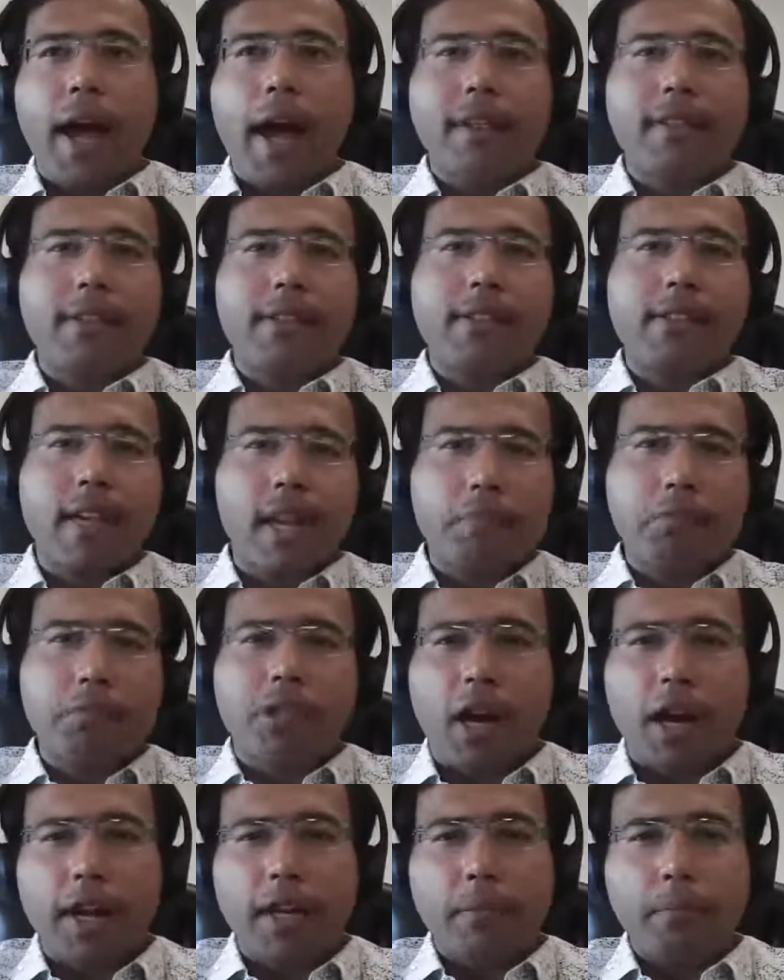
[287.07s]
At the same
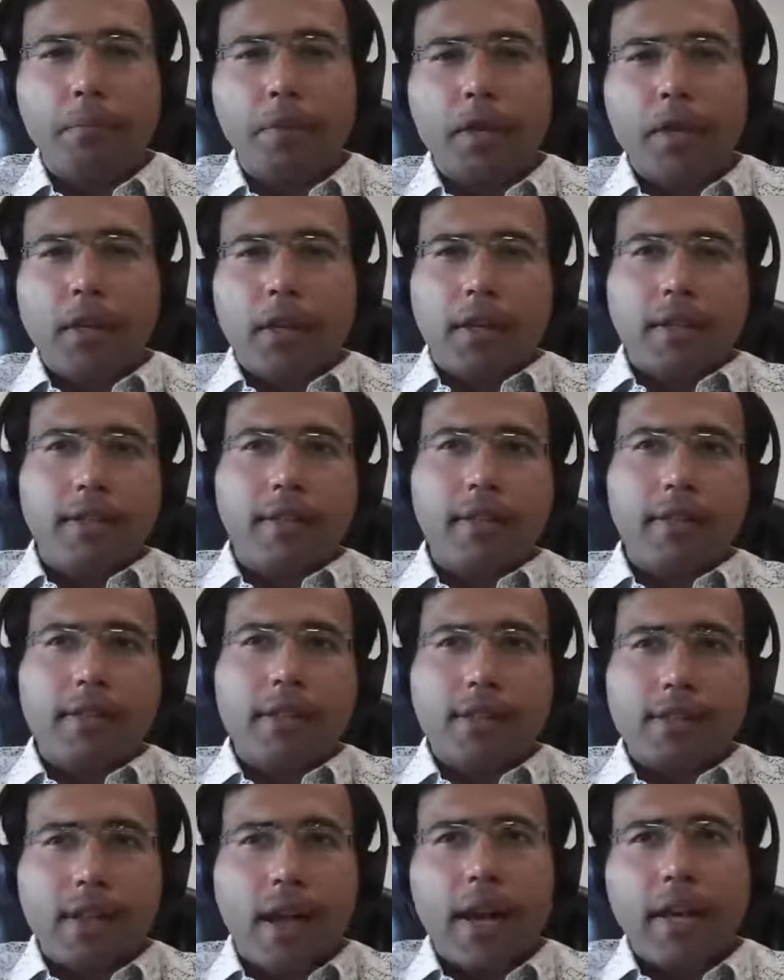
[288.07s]
time, the
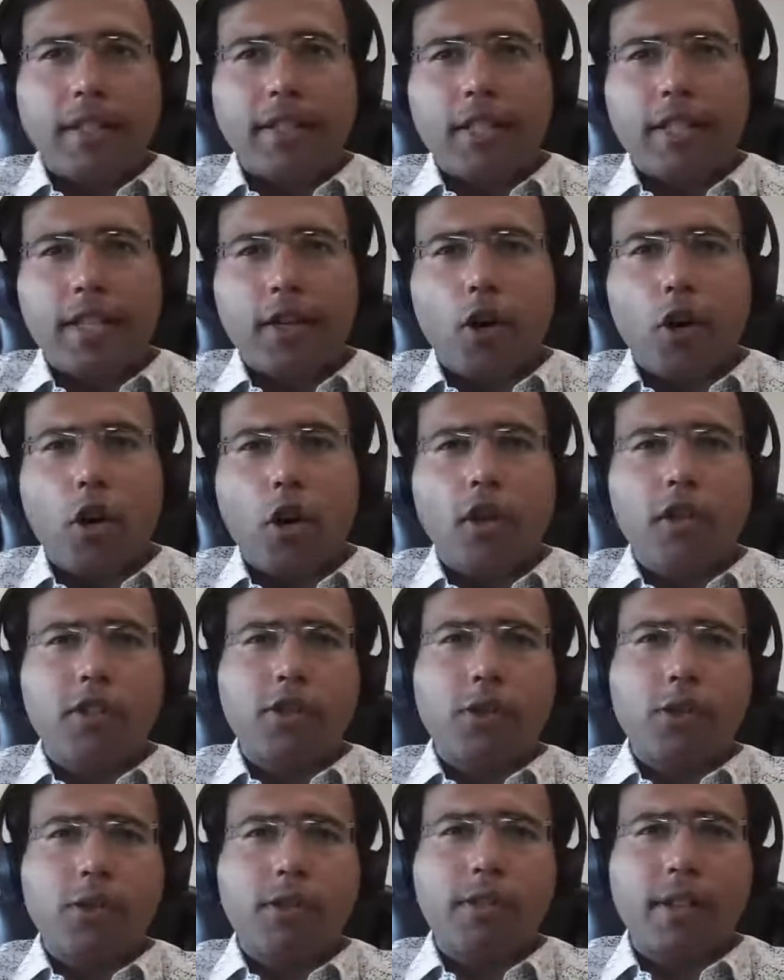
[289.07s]
society
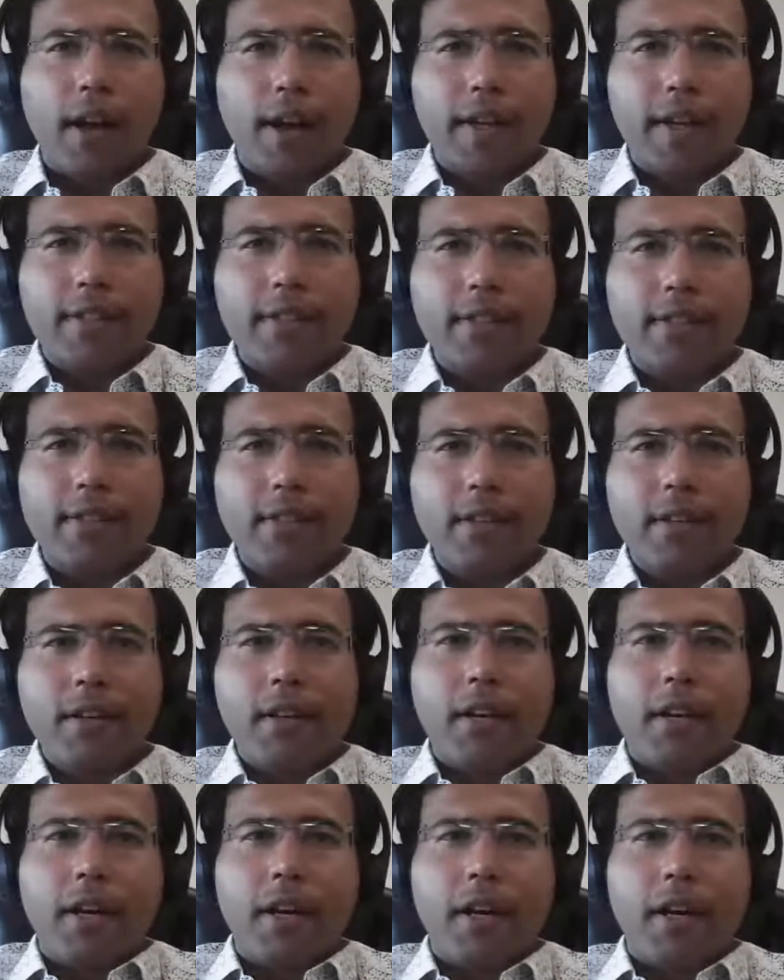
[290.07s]
also signs
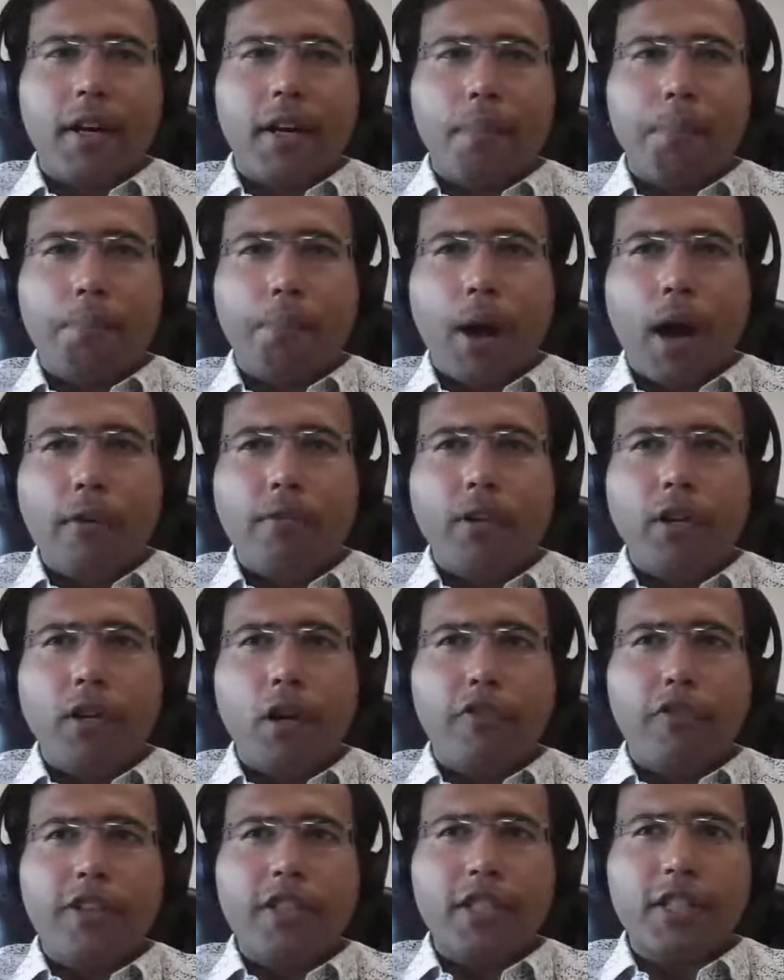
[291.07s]
a power
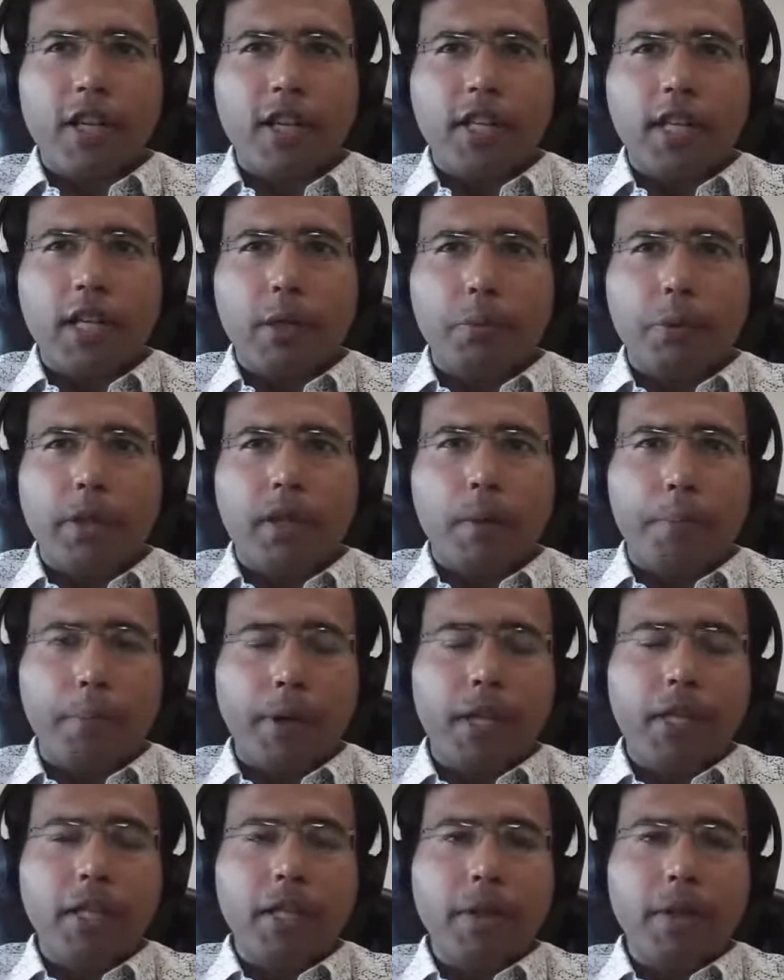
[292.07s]
of attorney with the
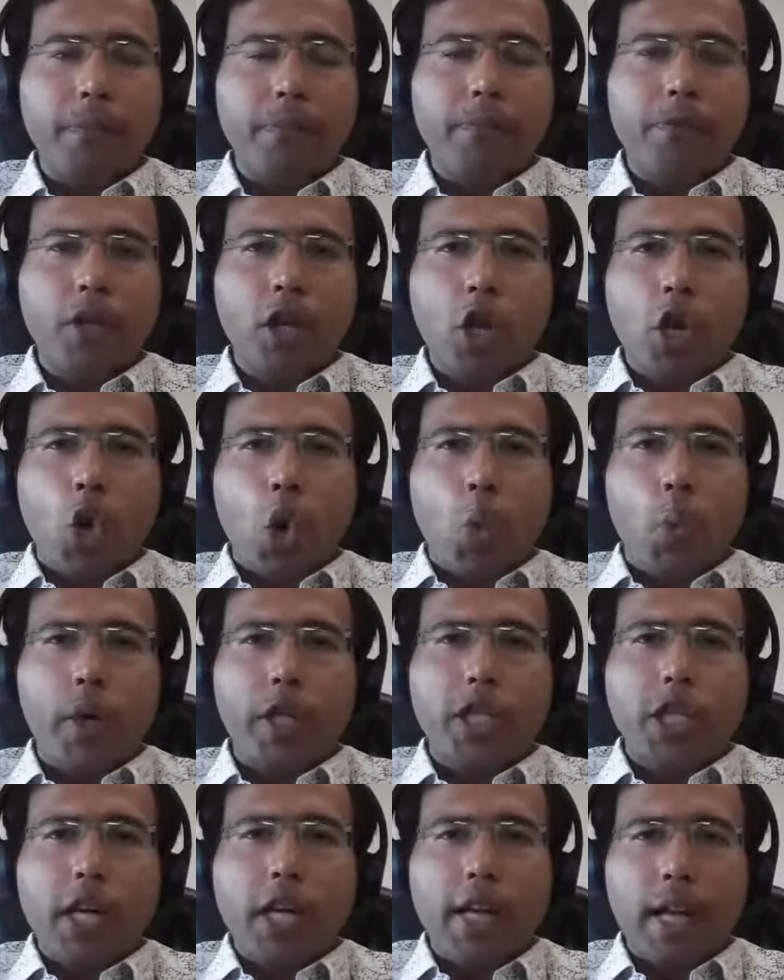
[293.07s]
builder,
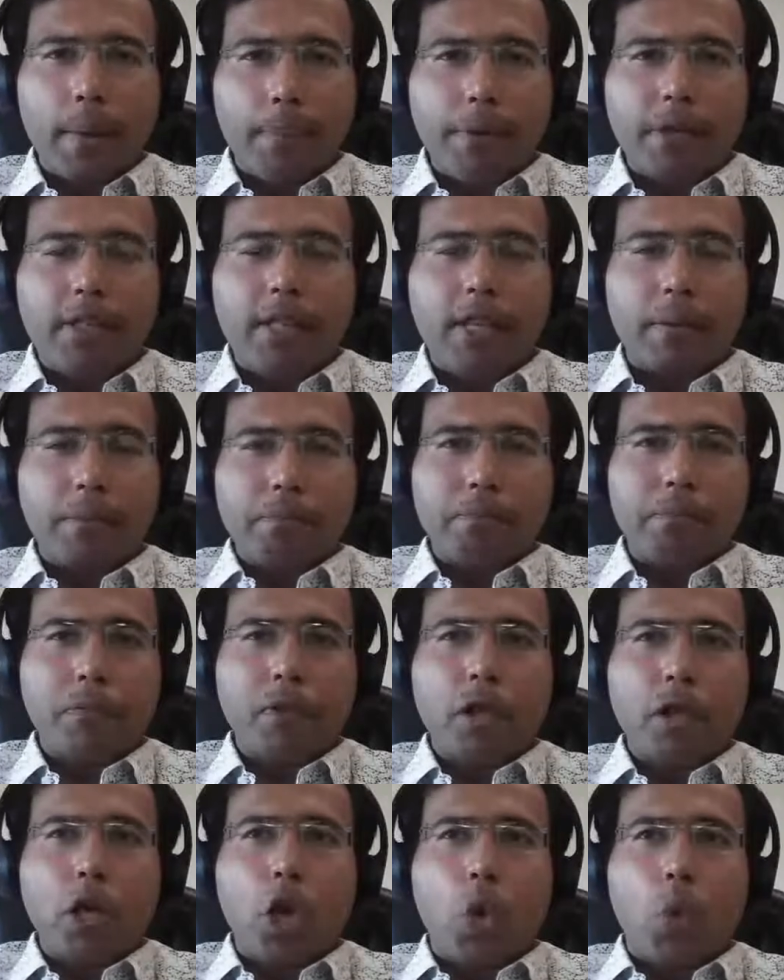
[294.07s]
which enables him,
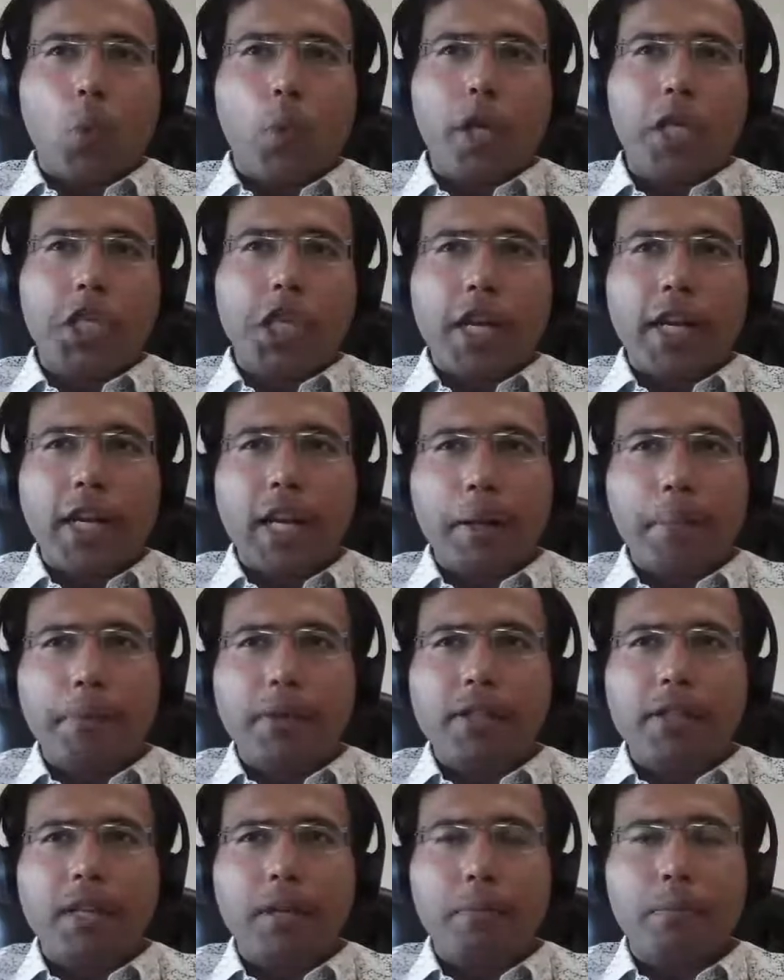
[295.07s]
which
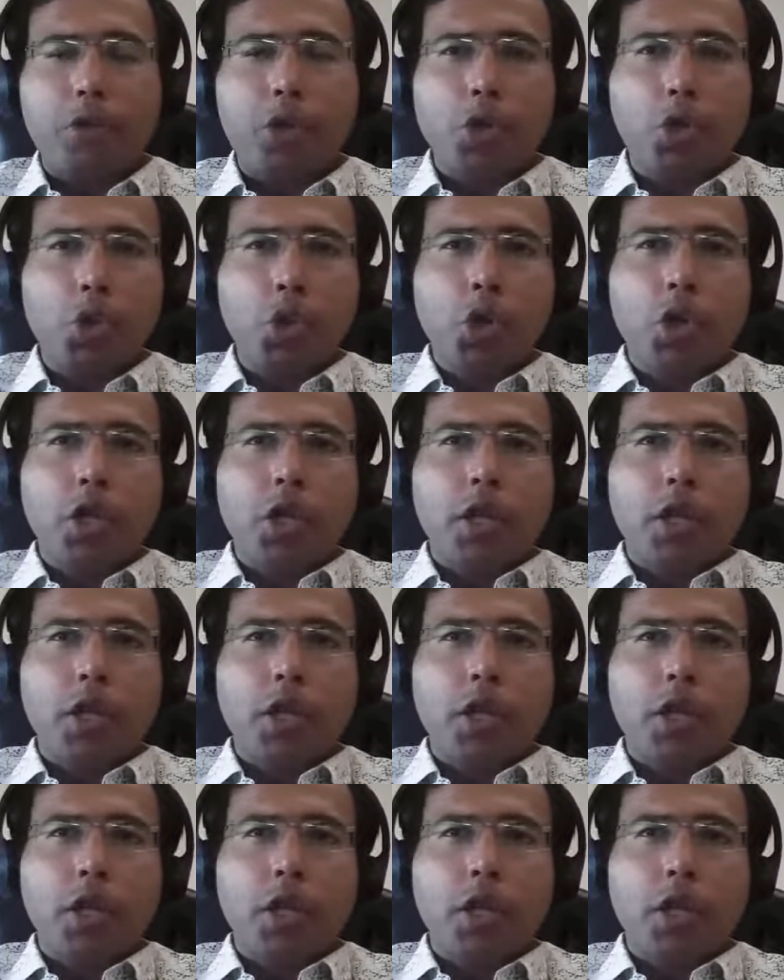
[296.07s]
enables him to